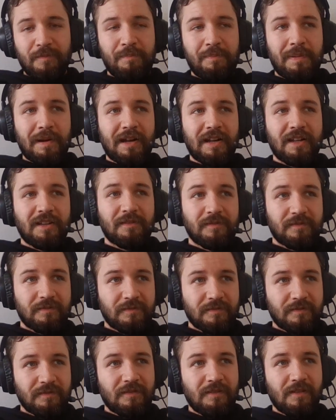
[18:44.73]
But
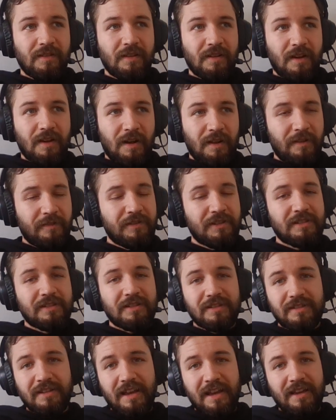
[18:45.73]
all of this
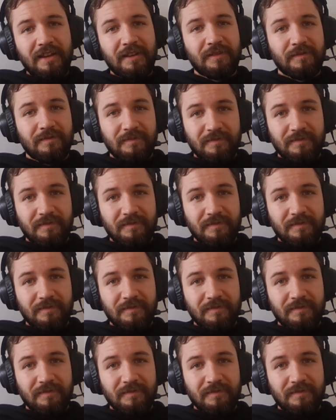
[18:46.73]
to say,